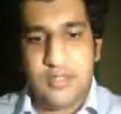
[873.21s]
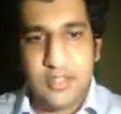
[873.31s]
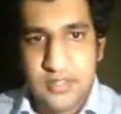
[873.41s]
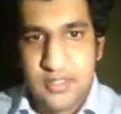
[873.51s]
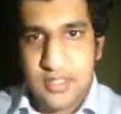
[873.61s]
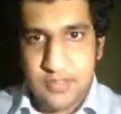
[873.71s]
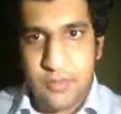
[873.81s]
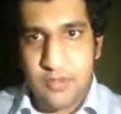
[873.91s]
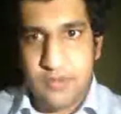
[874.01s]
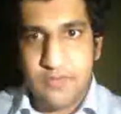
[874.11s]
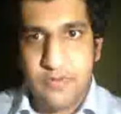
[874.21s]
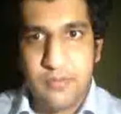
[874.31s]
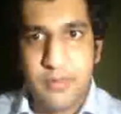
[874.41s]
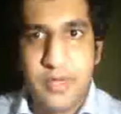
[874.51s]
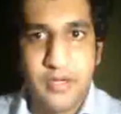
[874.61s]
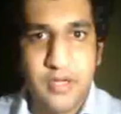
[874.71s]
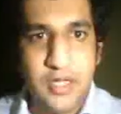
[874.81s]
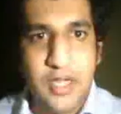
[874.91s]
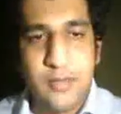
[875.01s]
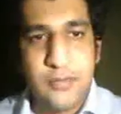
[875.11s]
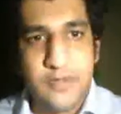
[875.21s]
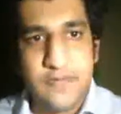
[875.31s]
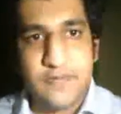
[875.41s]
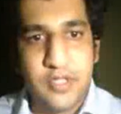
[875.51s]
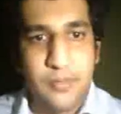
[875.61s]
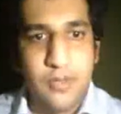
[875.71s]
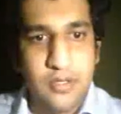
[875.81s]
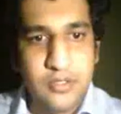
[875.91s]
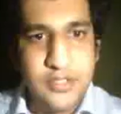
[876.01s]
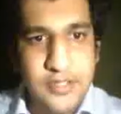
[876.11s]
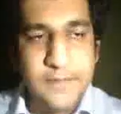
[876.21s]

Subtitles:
this is borrowed from American Academy of Ophthalmology.